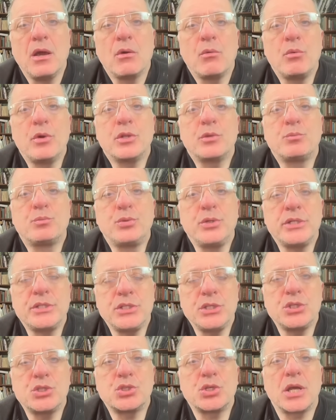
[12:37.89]
with
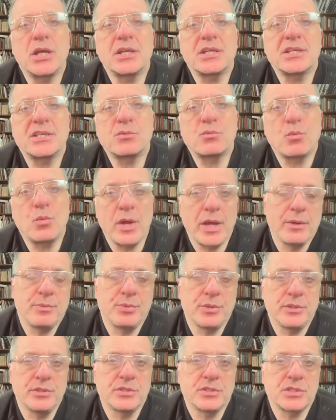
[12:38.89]
British
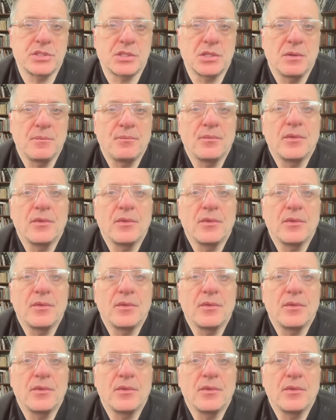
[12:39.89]
weapons.